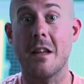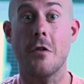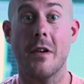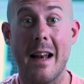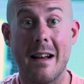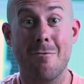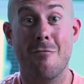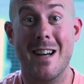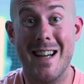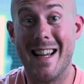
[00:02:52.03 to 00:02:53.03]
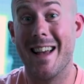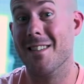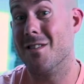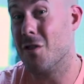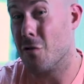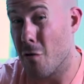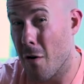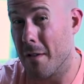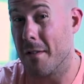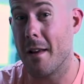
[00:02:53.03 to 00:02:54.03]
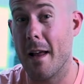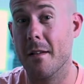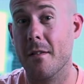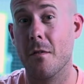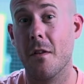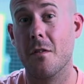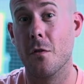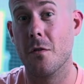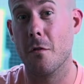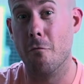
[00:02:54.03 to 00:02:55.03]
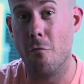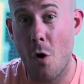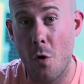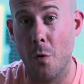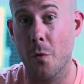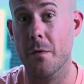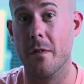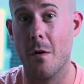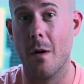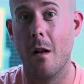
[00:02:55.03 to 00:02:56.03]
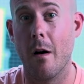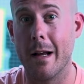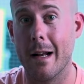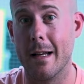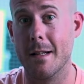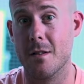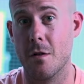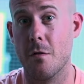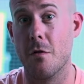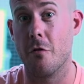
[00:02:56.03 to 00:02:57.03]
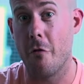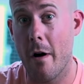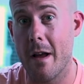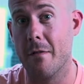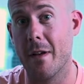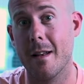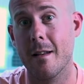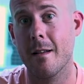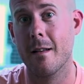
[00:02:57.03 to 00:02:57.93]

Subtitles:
you can really get a strong sense of the sorts of roles you're likely to thrive in.